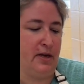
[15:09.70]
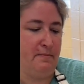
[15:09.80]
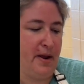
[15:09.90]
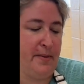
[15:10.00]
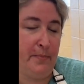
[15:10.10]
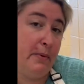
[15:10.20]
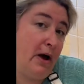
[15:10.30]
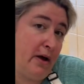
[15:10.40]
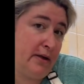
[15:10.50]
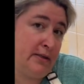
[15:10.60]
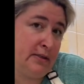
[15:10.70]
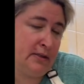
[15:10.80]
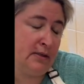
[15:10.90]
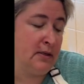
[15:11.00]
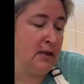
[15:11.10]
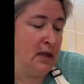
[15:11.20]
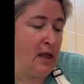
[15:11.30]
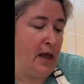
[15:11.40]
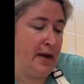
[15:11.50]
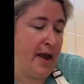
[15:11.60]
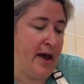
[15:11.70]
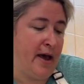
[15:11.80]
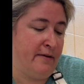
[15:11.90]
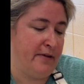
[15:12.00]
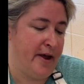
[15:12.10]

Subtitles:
and make balls and have